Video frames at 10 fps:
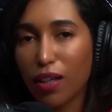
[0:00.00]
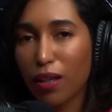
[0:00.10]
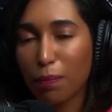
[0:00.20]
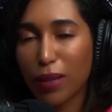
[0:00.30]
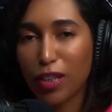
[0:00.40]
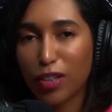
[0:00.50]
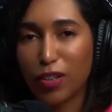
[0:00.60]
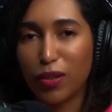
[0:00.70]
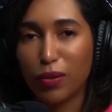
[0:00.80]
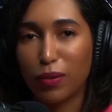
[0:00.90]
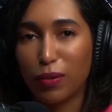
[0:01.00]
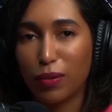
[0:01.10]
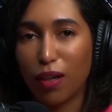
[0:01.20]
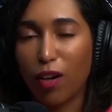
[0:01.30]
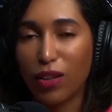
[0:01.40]
Compared
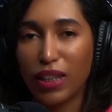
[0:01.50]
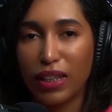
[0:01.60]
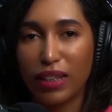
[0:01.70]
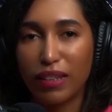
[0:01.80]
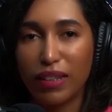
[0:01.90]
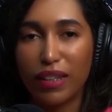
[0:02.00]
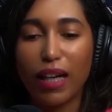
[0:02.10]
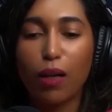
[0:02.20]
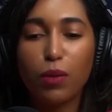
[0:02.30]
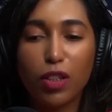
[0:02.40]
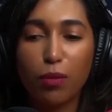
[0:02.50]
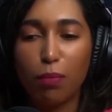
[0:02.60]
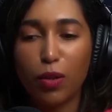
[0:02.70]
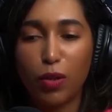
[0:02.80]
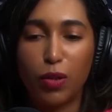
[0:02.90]
to only listing, I was
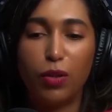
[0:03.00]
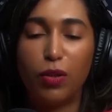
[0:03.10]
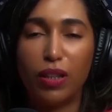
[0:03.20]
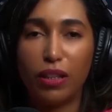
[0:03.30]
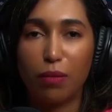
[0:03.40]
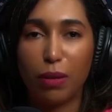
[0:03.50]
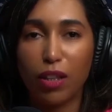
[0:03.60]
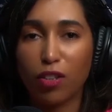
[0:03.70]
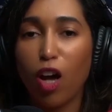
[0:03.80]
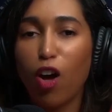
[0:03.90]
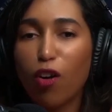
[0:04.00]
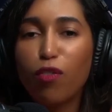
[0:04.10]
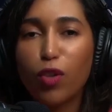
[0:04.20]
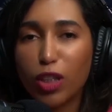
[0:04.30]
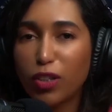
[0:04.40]
supposed to do this. Because,
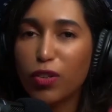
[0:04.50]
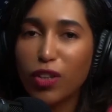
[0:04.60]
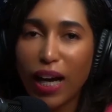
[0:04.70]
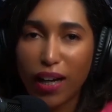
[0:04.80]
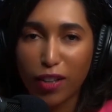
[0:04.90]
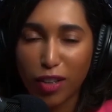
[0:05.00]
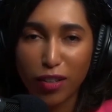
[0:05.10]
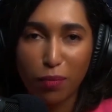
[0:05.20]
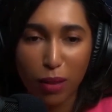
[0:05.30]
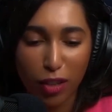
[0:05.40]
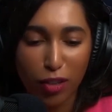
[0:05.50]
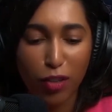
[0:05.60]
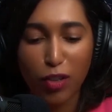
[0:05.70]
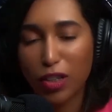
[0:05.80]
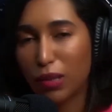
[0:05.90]
of course, you're hired
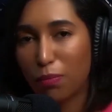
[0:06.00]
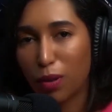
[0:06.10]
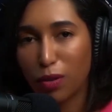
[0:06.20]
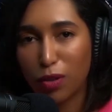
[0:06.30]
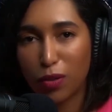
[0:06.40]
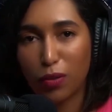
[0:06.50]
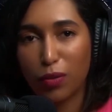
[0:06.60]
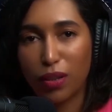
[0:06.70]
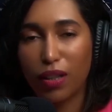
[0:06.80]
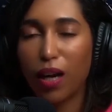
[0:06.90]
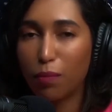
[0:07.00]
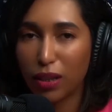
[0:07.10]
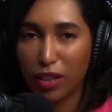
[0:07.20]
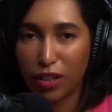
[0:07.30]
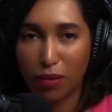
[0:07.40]
because you're supposed to
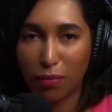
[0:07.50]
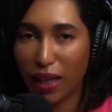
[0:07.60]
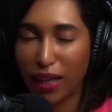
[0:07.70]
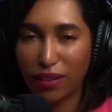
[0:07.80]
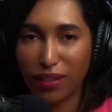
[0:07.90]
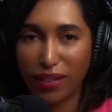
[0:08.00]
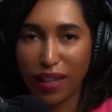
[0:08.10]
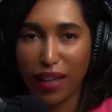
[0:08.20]
accomplish some tasks.